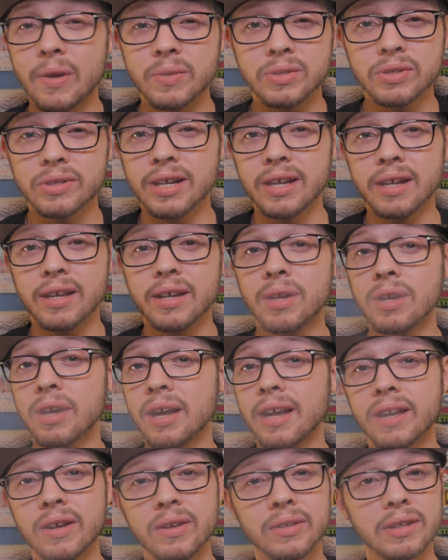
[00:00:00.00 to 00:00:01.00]
house lighting,
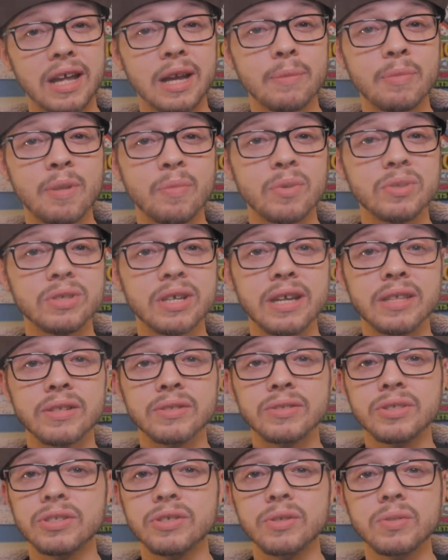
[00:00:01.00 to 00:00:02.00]
I hear a lot of people saying
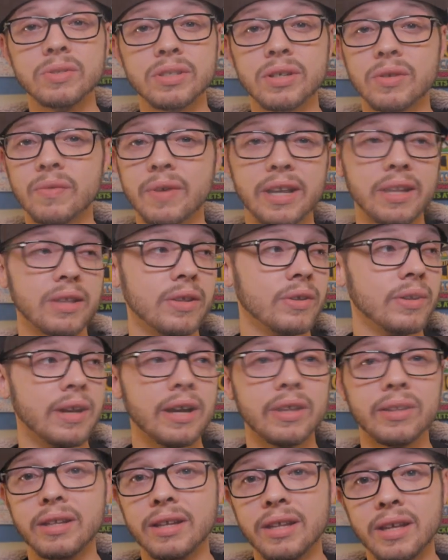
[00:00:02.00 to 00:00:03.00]
they're just using a regular
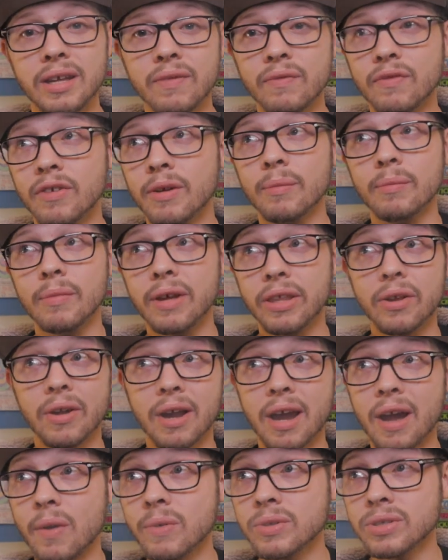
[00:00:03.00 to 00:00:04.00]
LED from in their
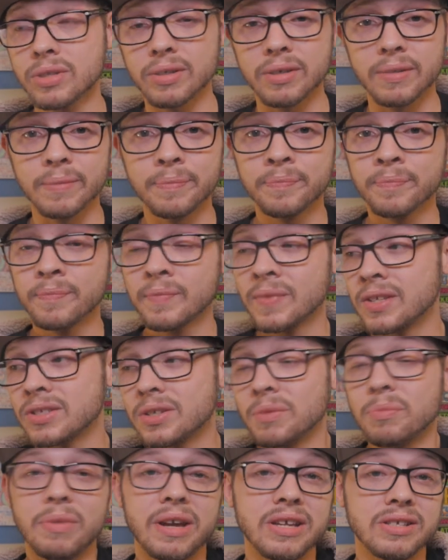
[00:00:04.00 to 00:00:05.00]
house or
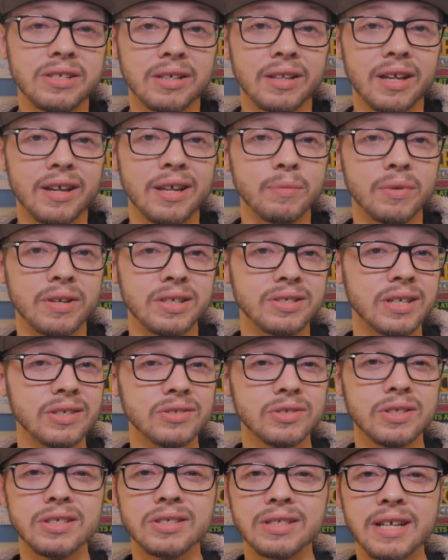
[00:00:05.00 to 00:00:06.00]
some basic light, but
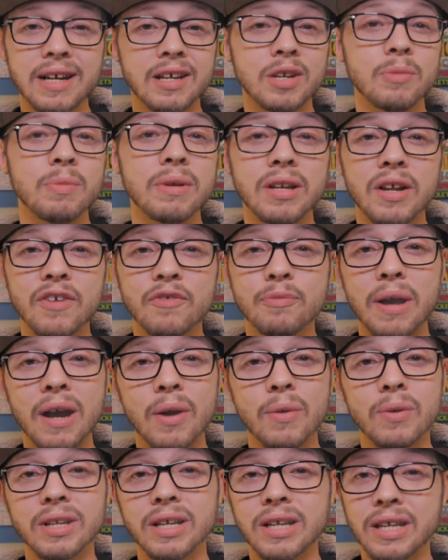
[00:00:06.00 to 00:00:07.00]
essentially it's not going to be enough
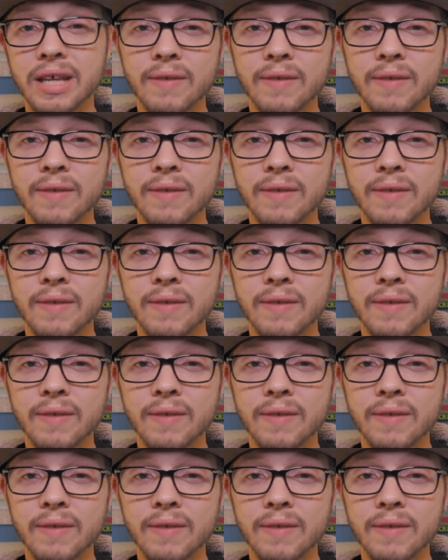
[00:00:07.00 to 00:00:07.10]
power to